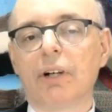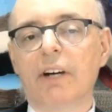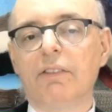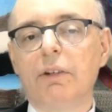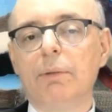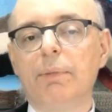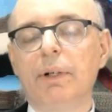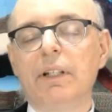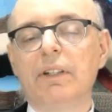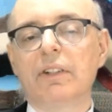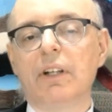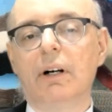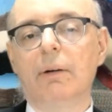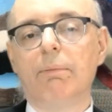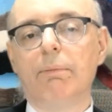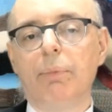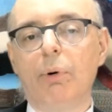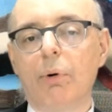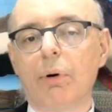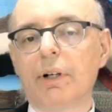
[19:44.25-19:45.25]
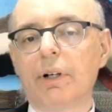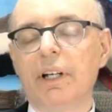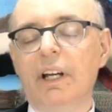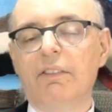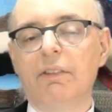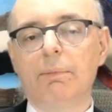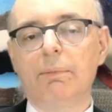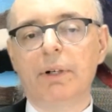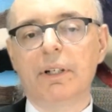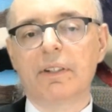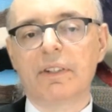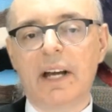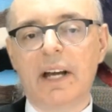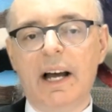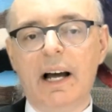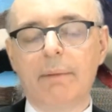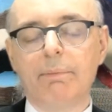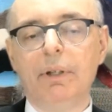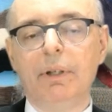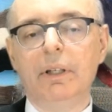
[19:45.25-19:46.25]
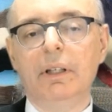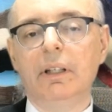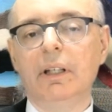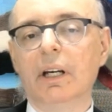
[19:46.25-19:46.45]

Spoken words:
everybody's on board, everybody's happy.